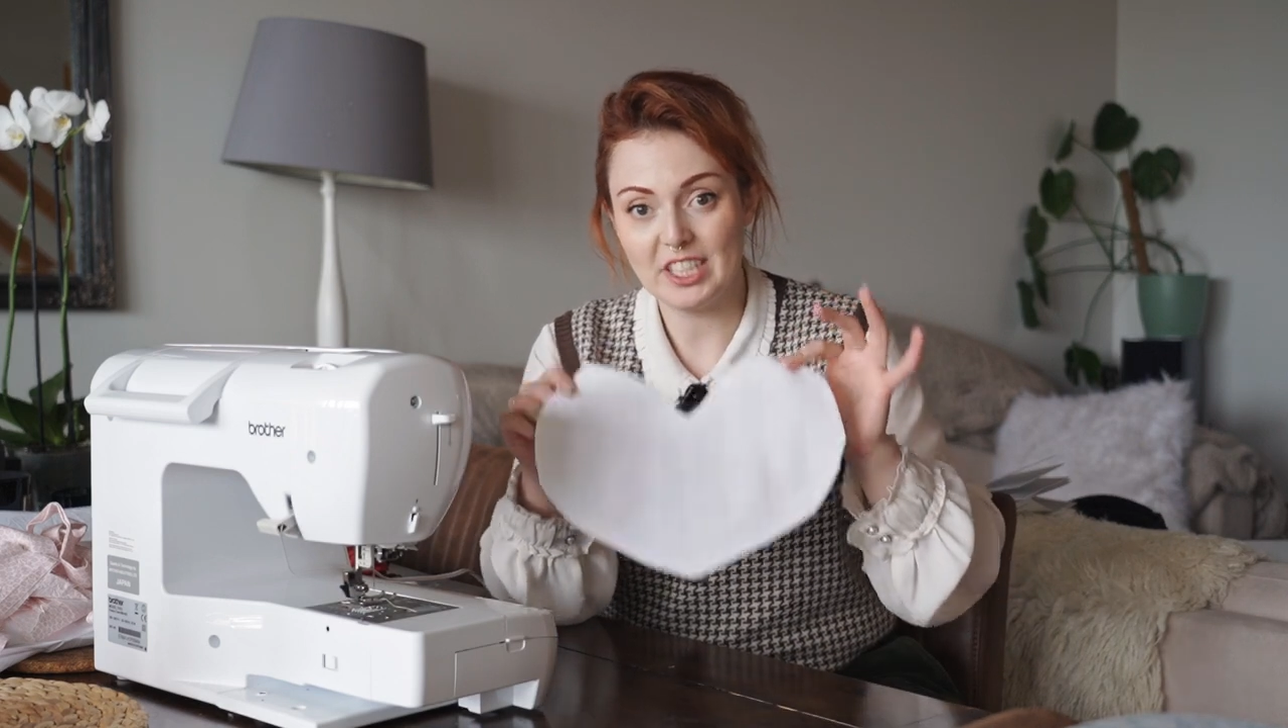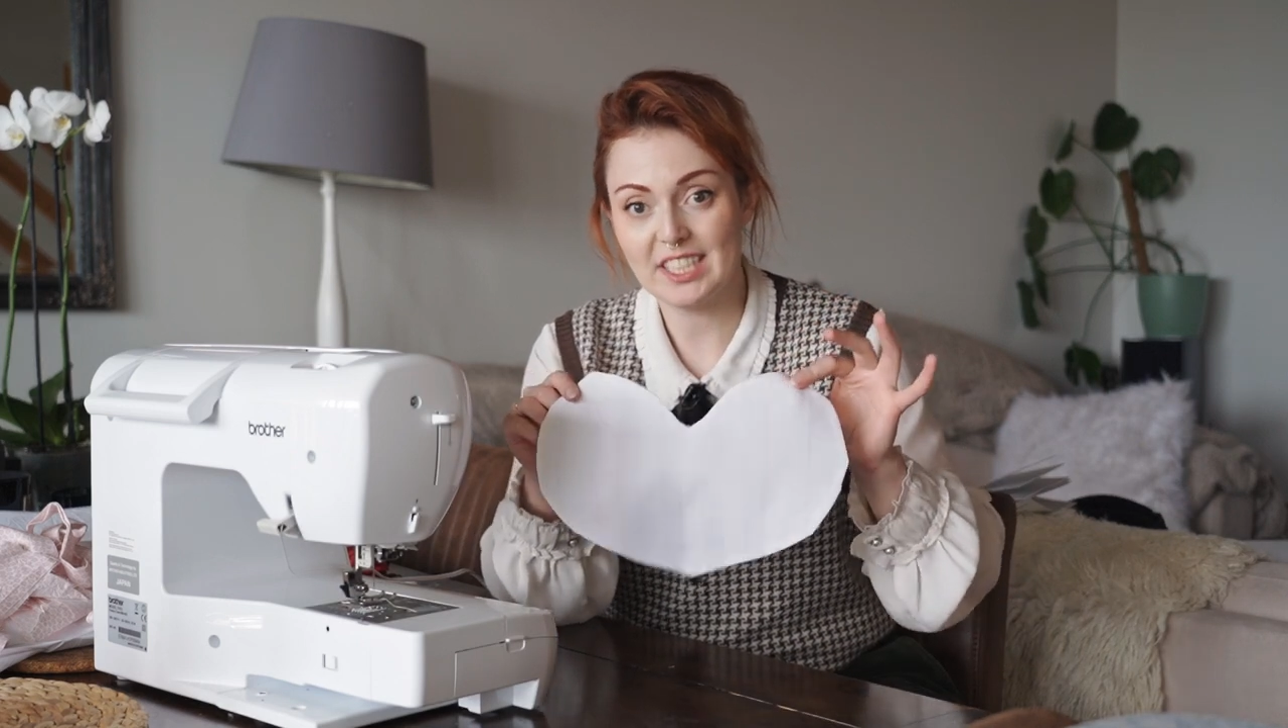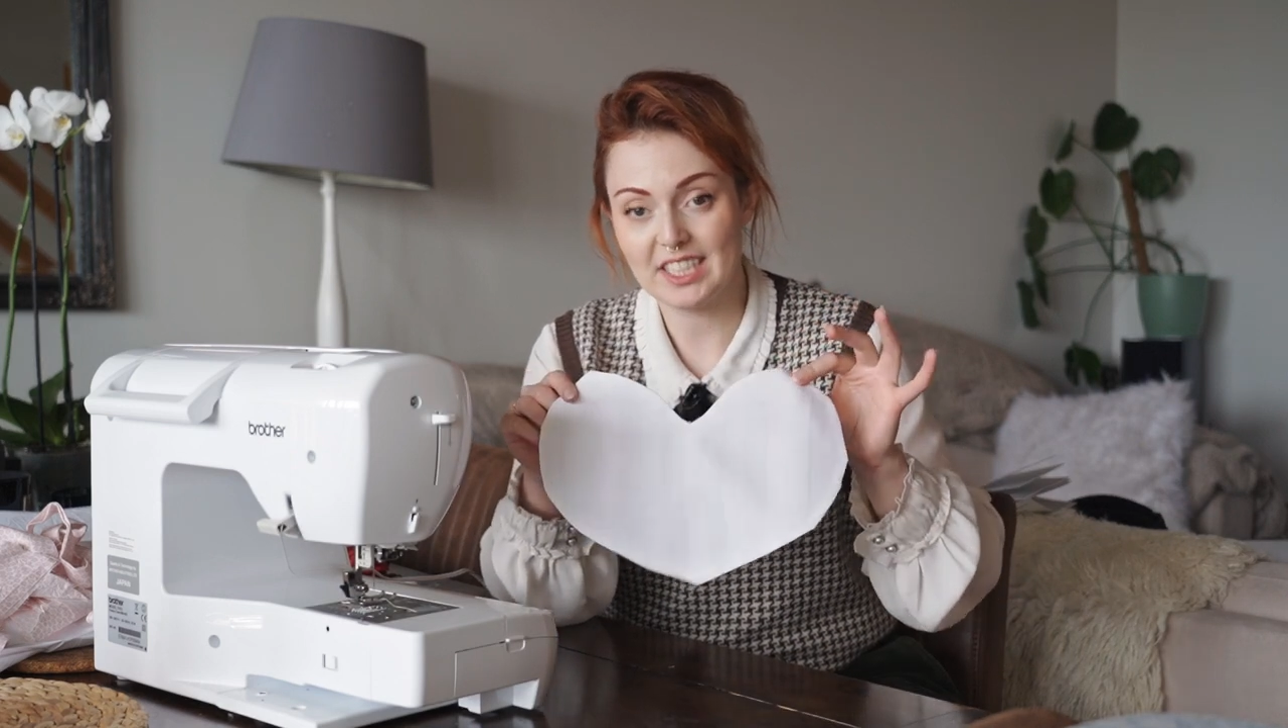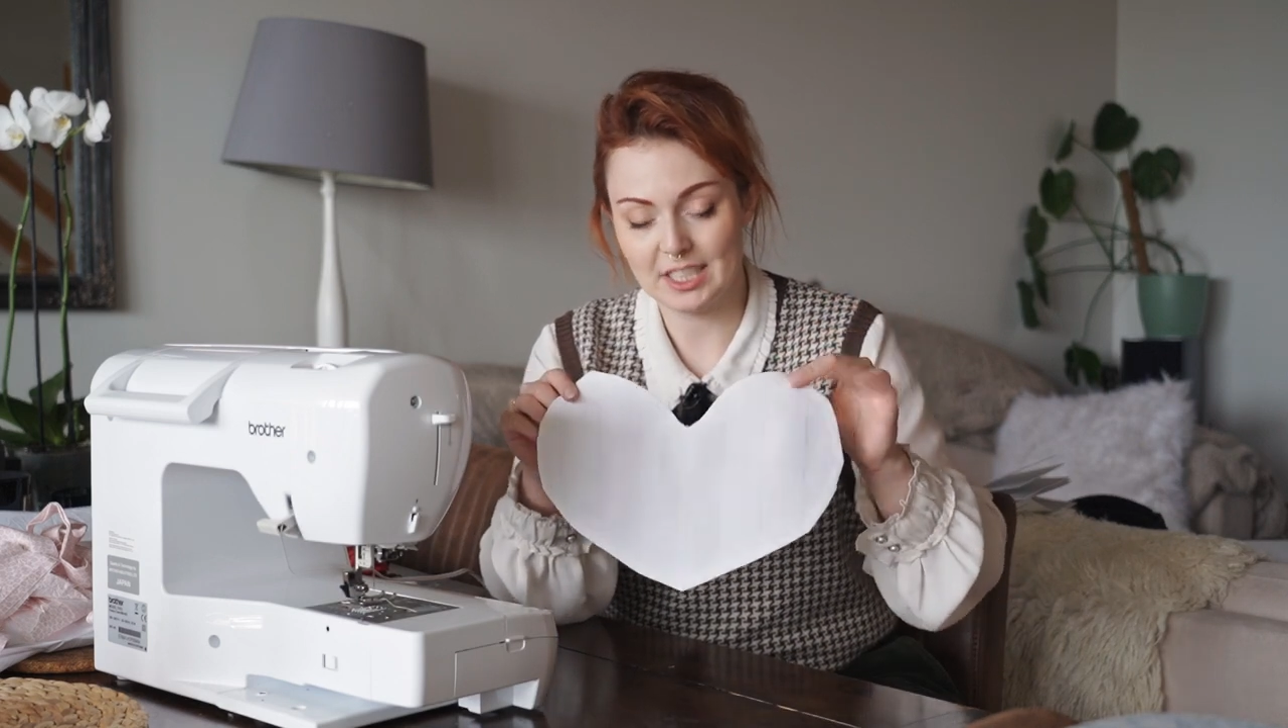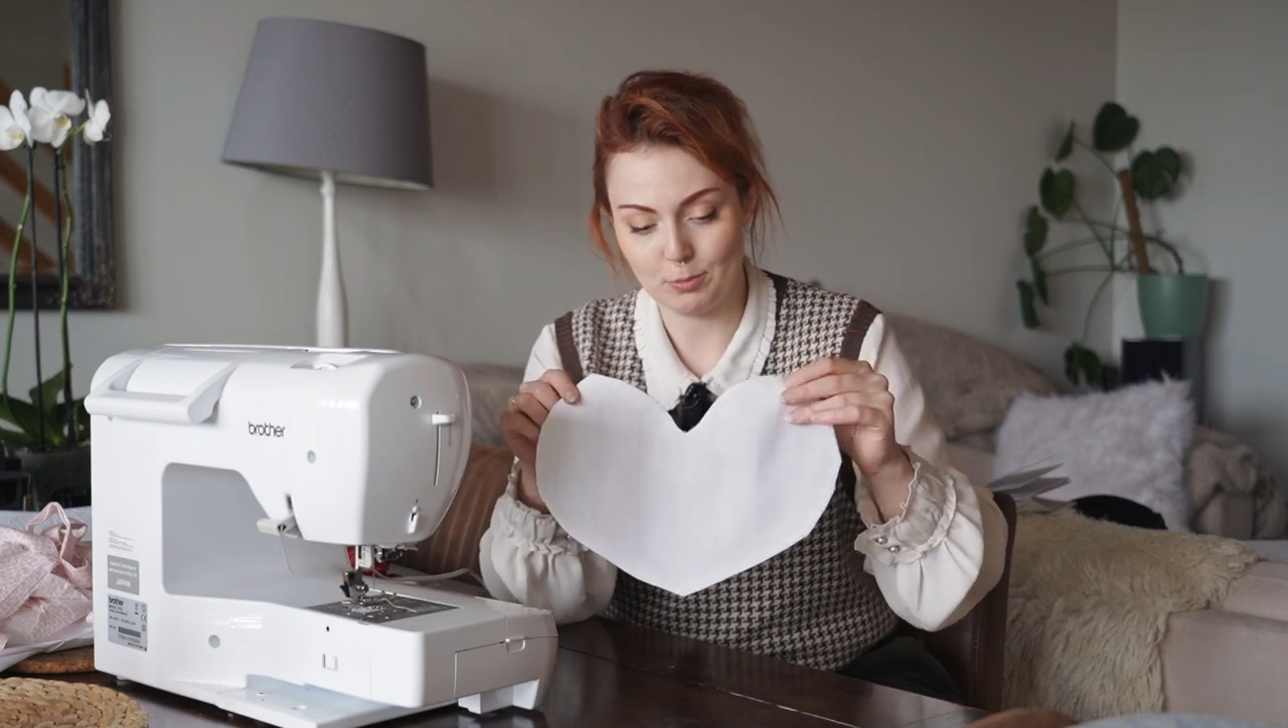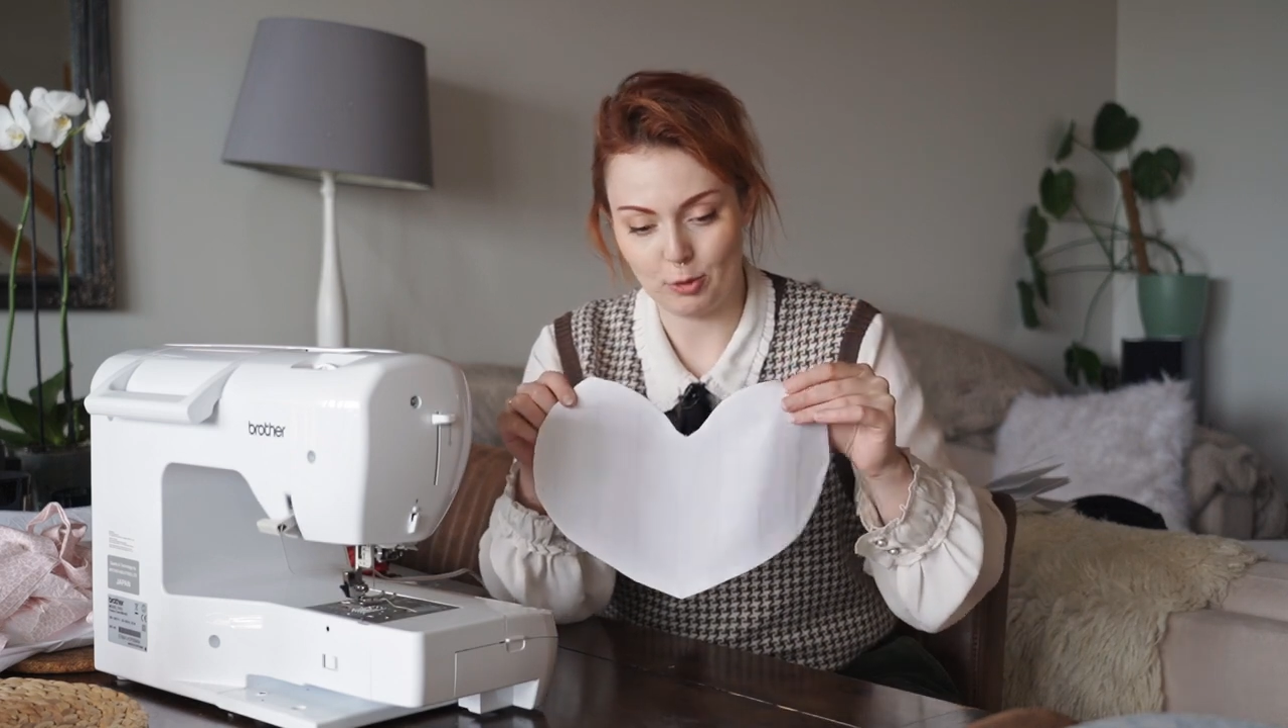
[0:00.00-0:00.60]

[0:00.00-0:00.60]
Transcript: this